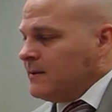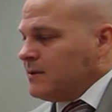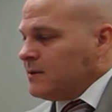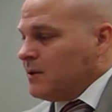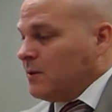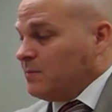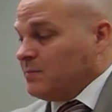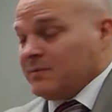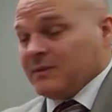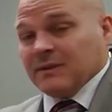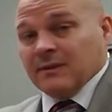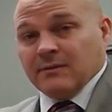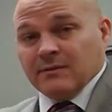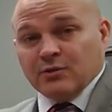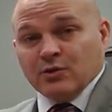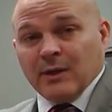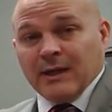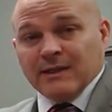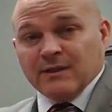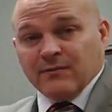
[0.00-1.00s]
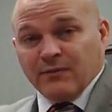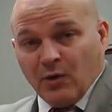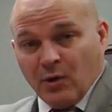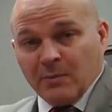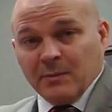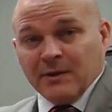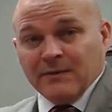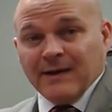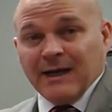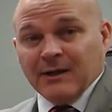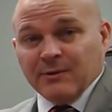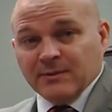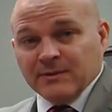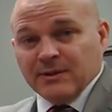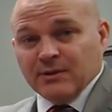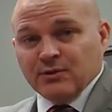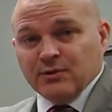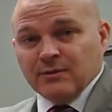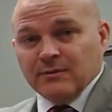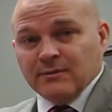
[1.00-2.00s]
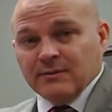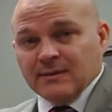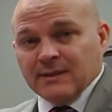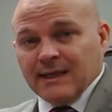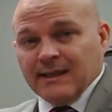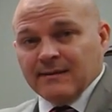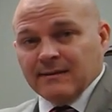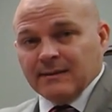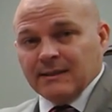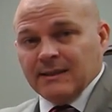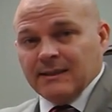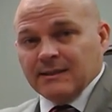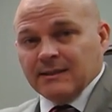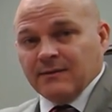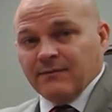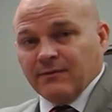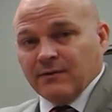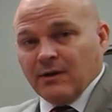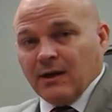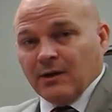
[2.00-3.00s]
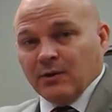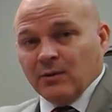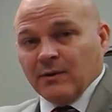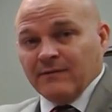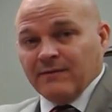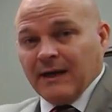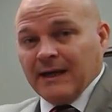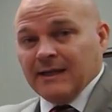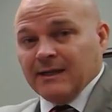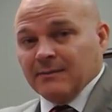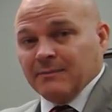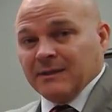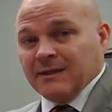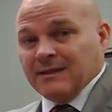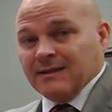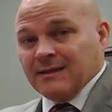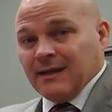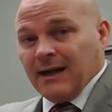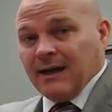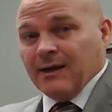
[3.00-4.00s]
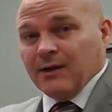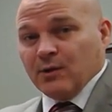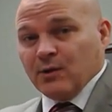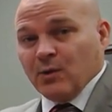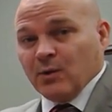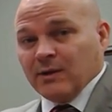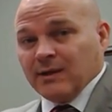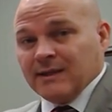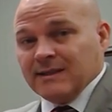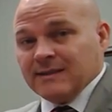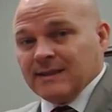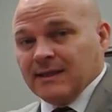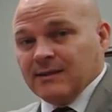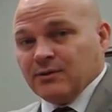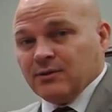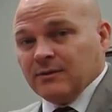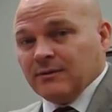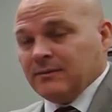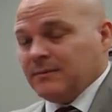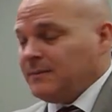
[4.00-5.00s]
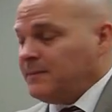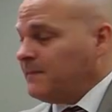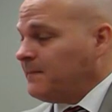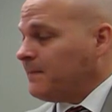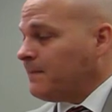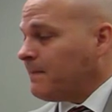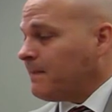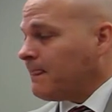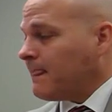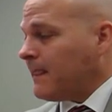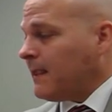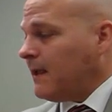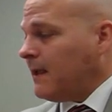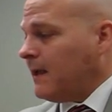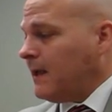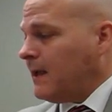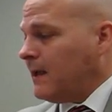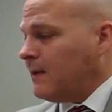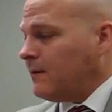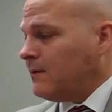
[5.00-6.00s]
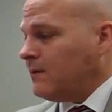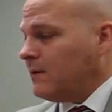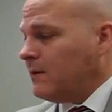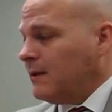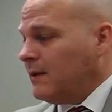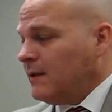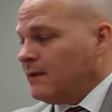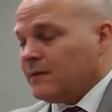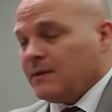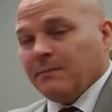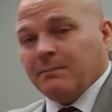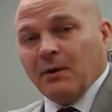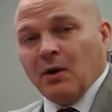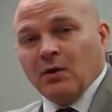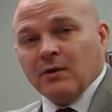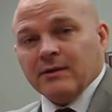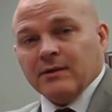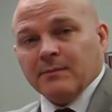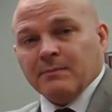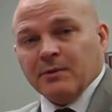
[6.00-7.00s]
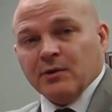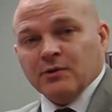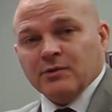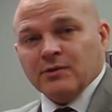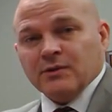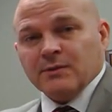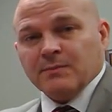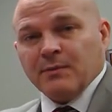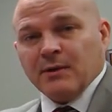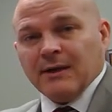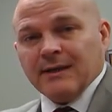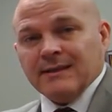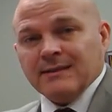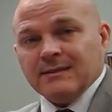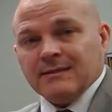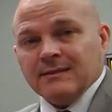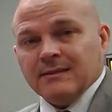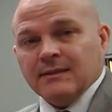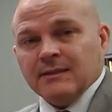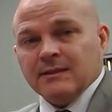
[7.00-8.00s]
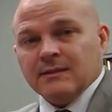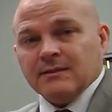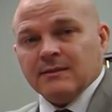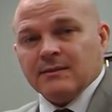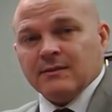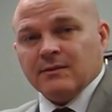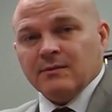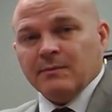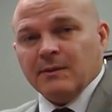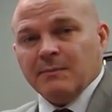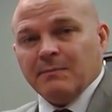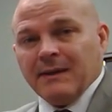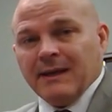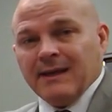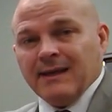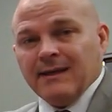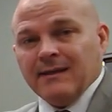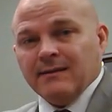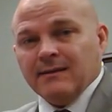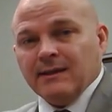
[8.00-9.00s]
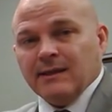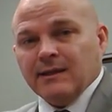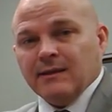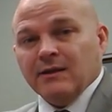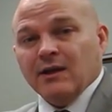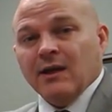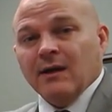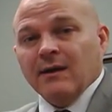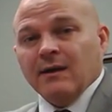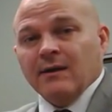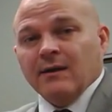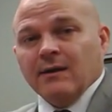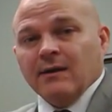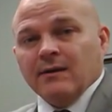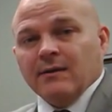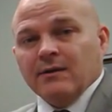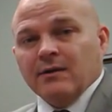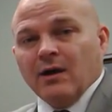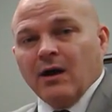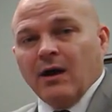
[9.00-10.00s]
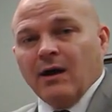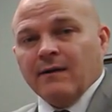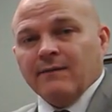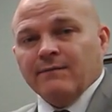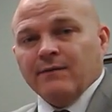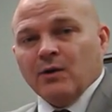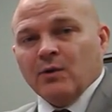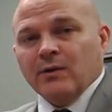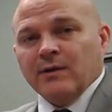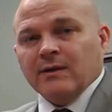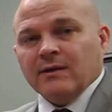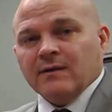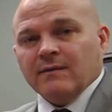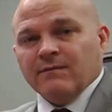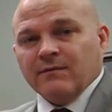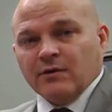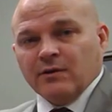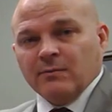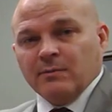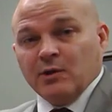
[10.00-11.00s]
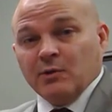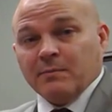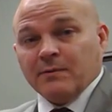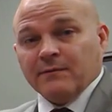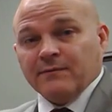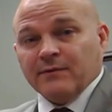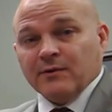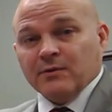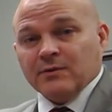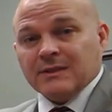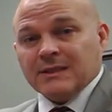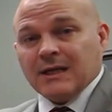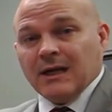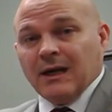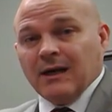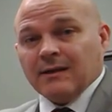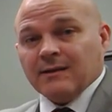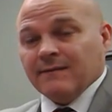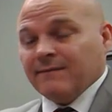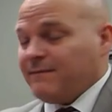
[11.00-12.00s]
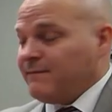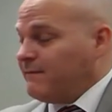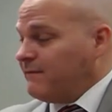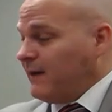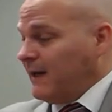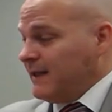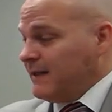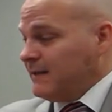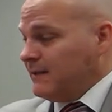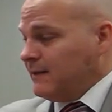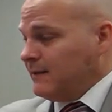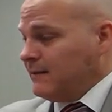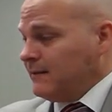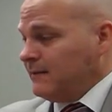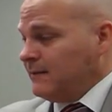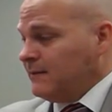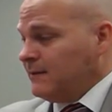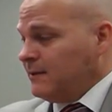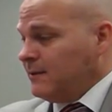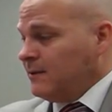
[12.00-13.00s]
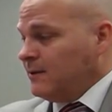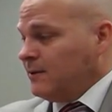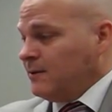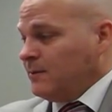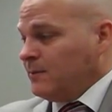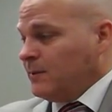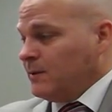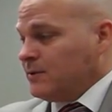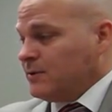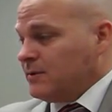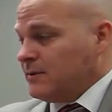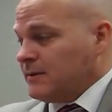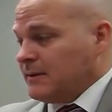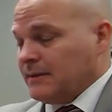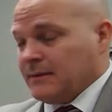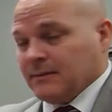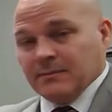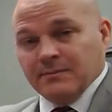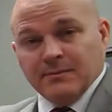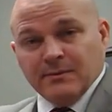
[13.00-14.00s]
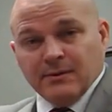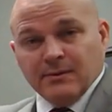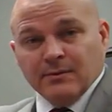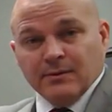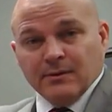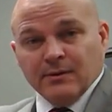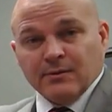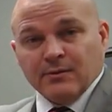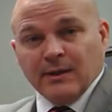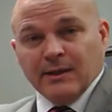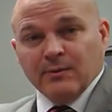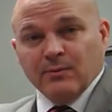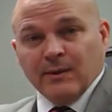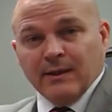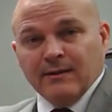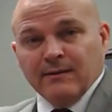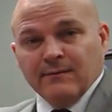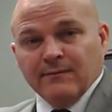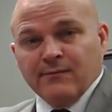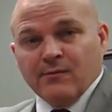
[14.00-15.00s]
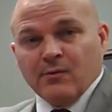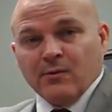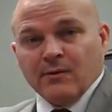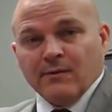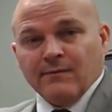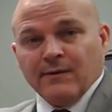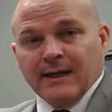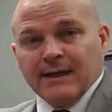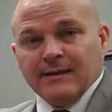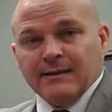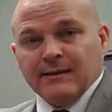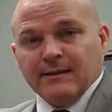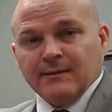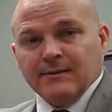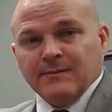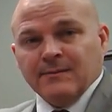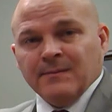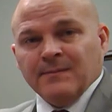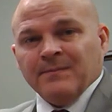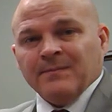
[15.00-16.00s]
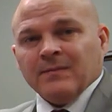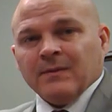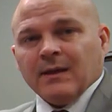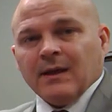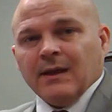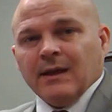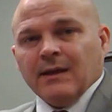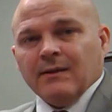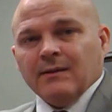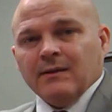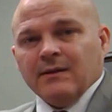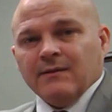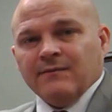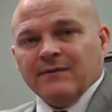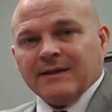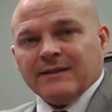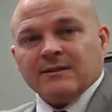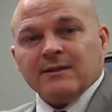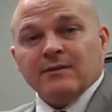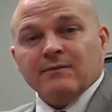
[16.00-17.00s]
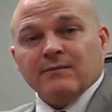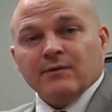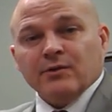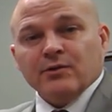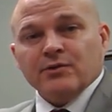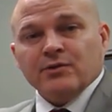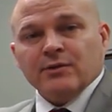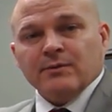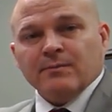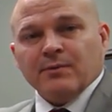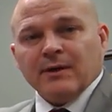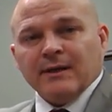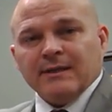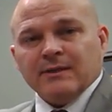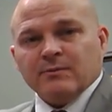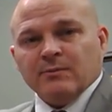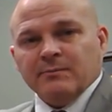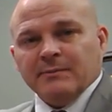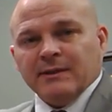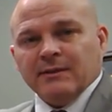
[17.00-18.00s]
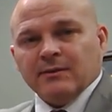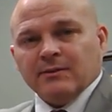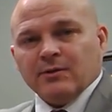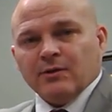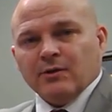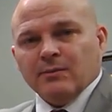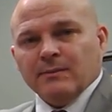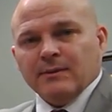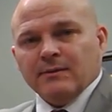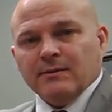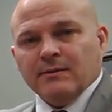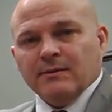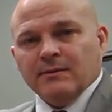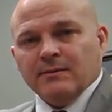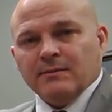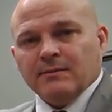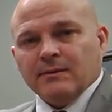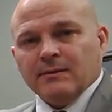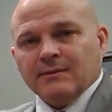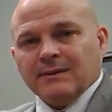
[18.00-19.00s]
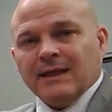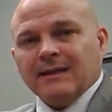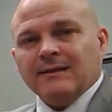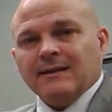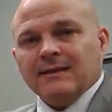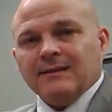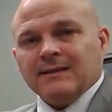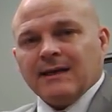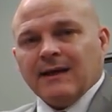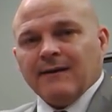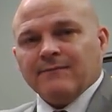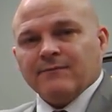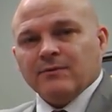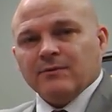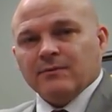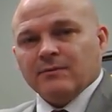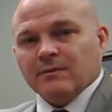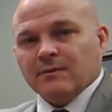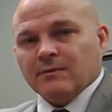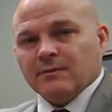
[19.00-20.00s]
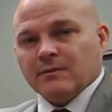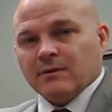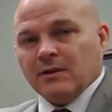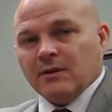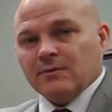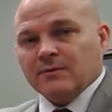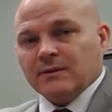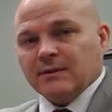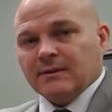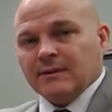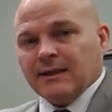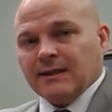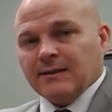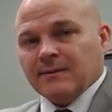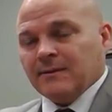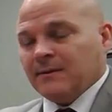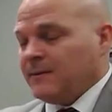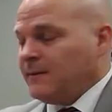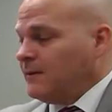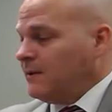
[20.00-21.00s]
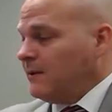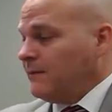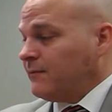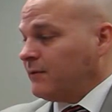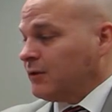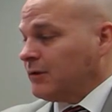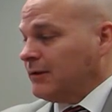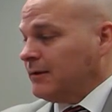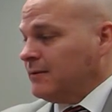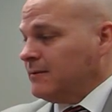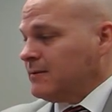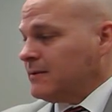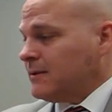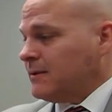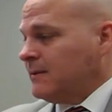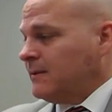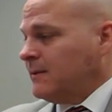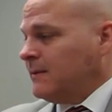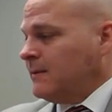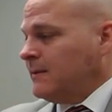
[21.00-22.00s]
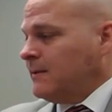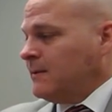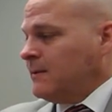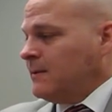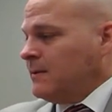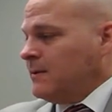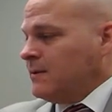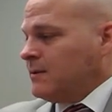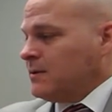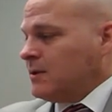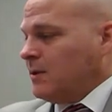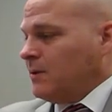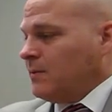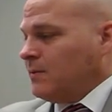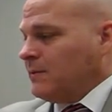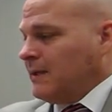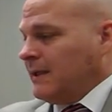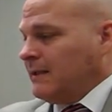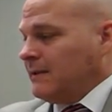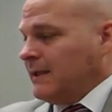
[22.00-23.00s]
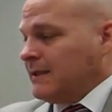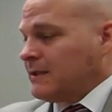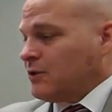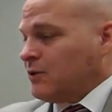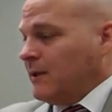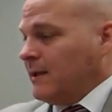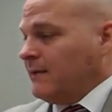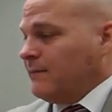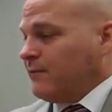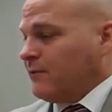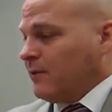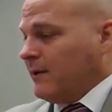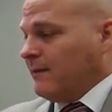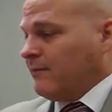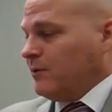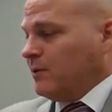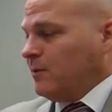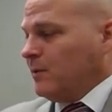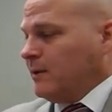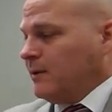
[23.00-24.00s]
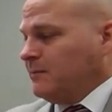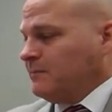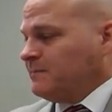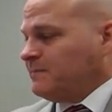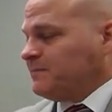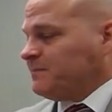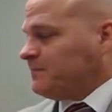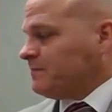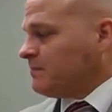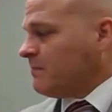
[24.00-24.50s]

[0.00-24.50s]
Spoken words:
So transformative acquisition, to say the least, for not only Viking, but the entire organization. And the bulk of the purchase price is to be paid in non-voting convertible preferred stock of Viking, which is a great win for Viking. And the fixed conversion price will be determined 10 days after the closing date, if it occurs. So that's great for everyone.